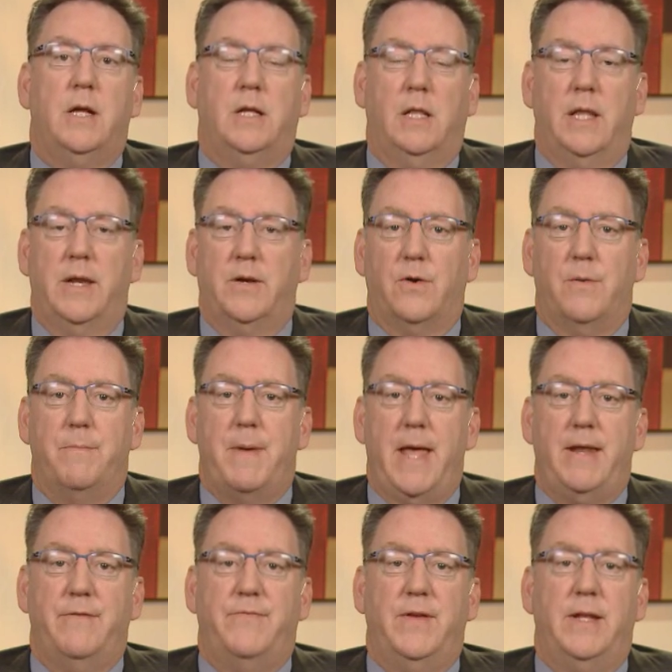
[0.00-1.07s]
clinical
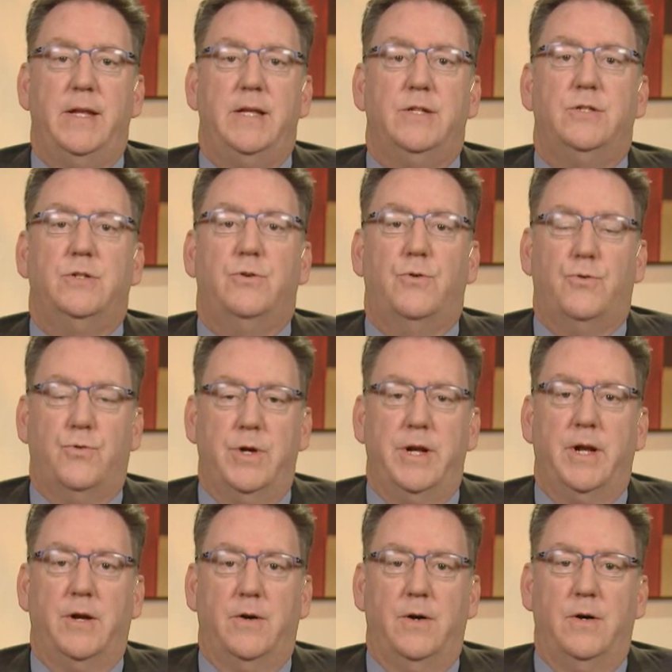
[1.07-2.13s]
benefit is
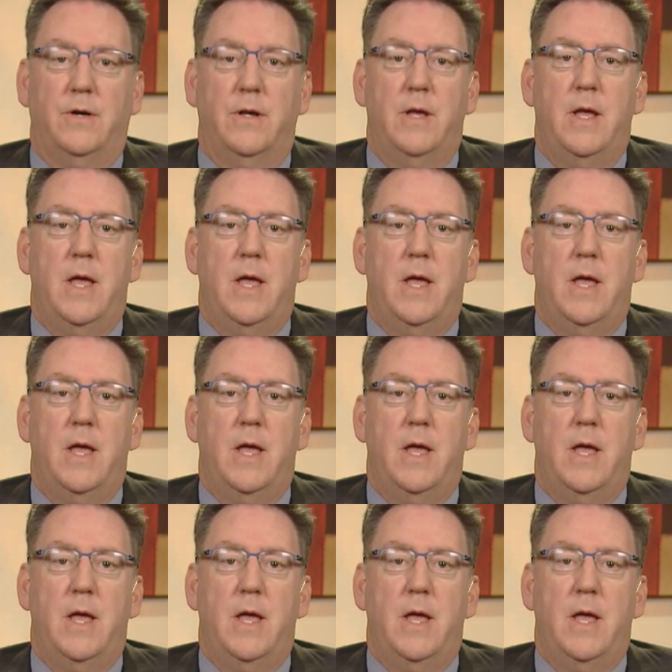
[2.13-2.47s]
critical.